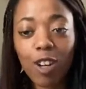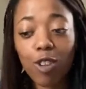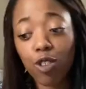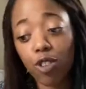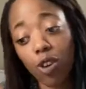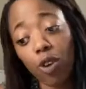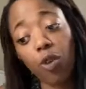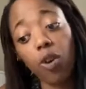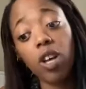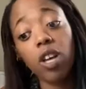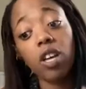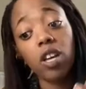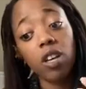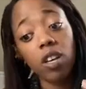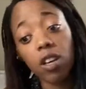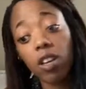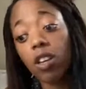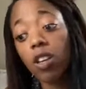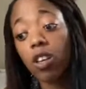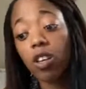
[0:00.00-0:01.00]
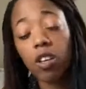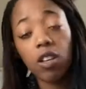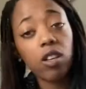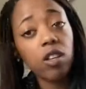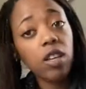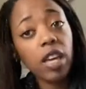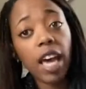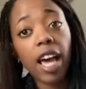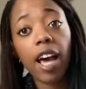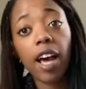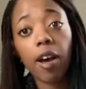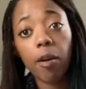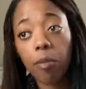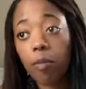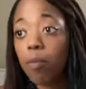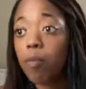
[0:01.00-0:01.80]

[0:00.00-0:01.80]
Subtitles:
So yeah,